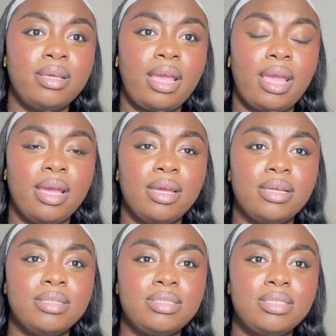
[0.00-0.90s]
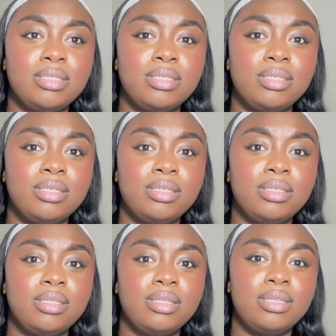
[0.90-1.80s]
And
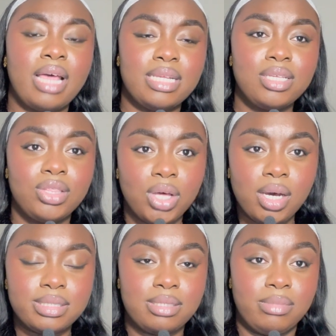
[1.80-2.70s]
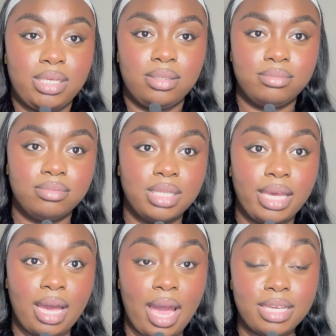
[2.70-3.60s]
that's a thought to me.
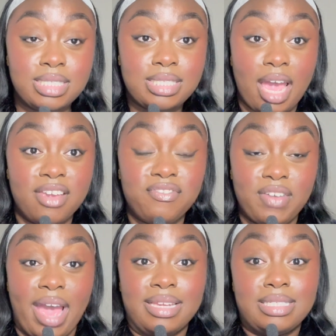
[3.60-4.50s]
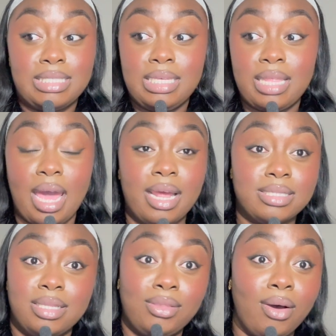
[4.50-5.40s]
Like I, I, I see that
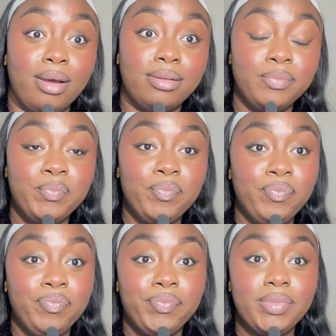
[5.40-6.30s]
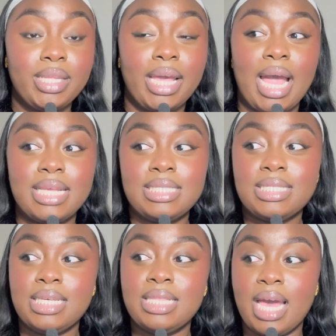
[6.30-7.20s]
as a thought like I
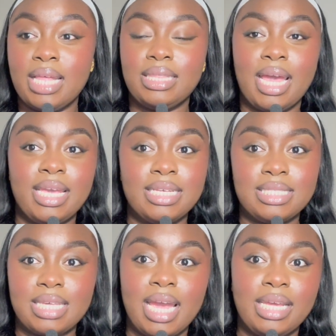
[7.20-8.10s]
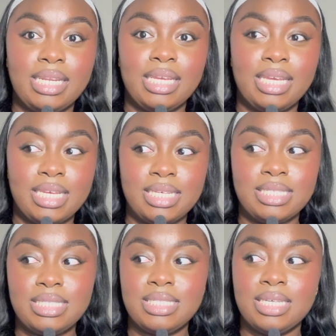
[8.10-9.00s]
see that that anxiety
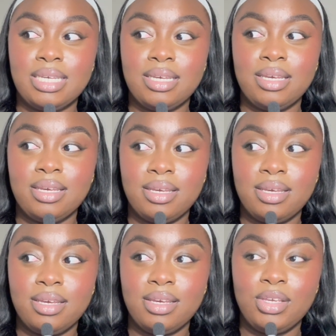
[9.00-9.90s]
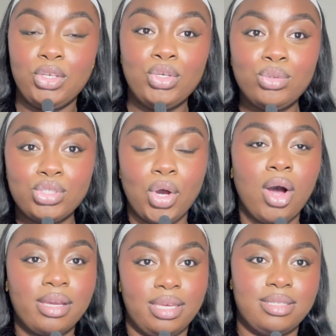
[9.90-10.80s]
is you
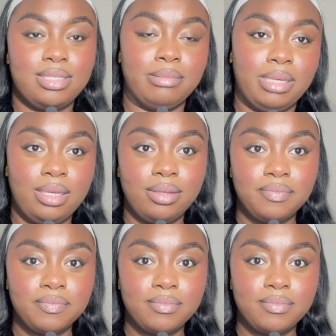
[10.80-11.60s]
talking to me.